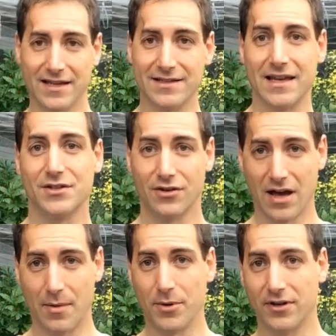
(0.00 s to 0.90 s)
and the next
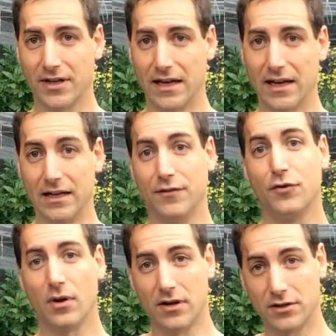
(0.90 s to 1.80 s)
day is going to happen again.
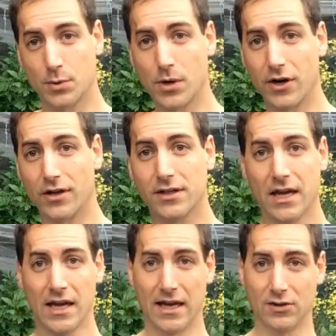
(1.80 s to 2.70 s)
And if you are at
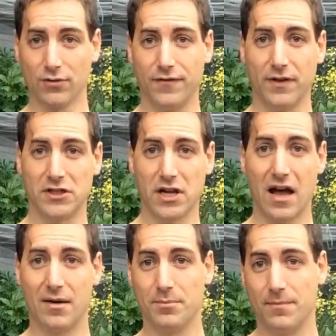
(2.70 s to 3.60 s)
work and your
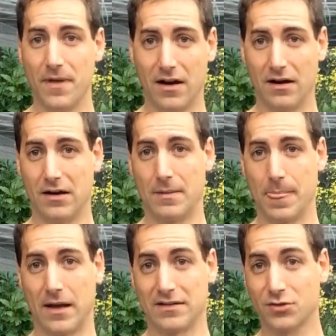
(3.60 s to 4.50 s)
fish are,
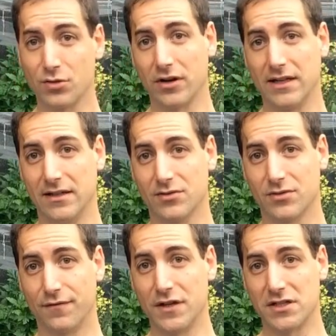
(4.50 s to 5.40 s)
are, are
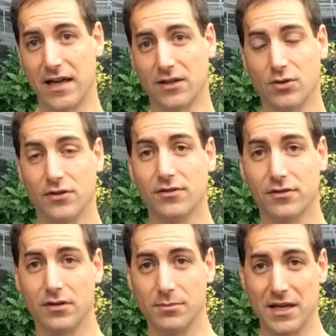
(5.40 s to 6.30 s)
struggling into the fish tank,
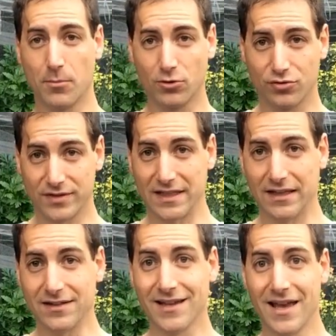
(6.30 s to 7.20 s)
you are not going to be able
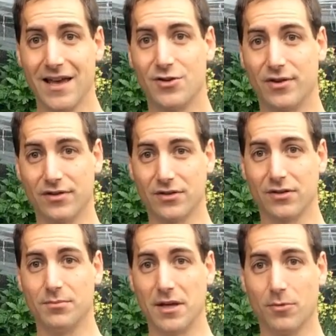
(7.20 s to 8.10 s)
to see it,
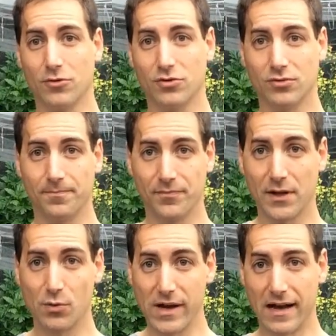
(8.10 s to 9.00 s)
you're not going to be able
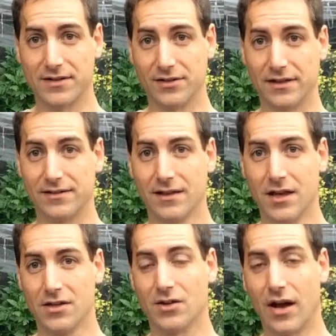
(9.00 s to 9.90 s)
to react on
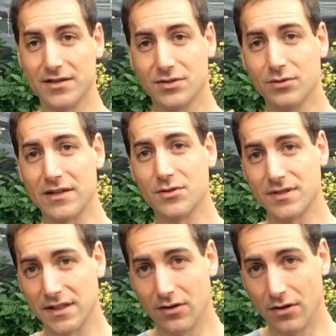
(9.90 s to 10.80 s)
it. So as
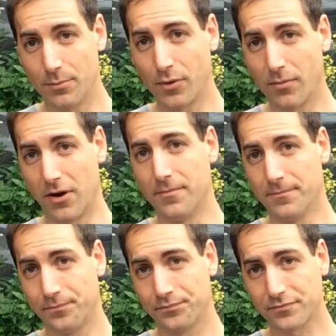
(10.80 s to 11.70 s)
soon as you see a
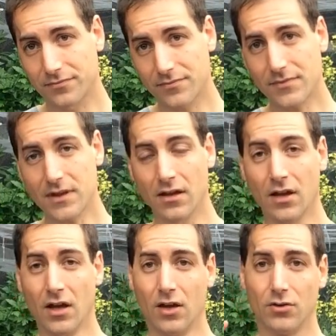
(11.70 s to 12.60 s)
problem,
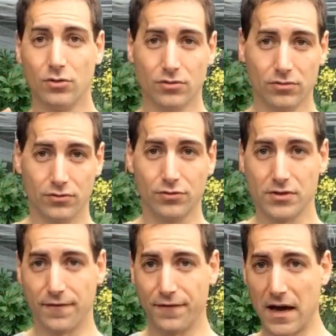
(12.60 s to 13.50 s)

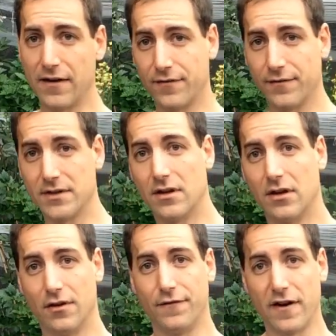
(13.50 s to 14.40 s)
you do the five
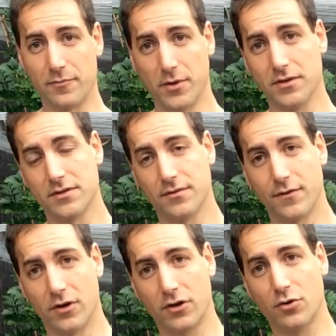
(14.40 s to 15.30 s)
uh, five
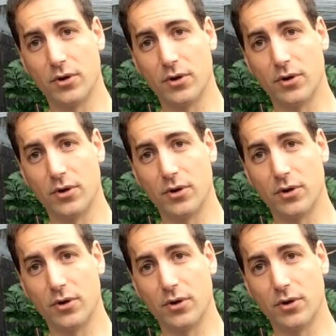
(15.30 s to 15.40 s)
points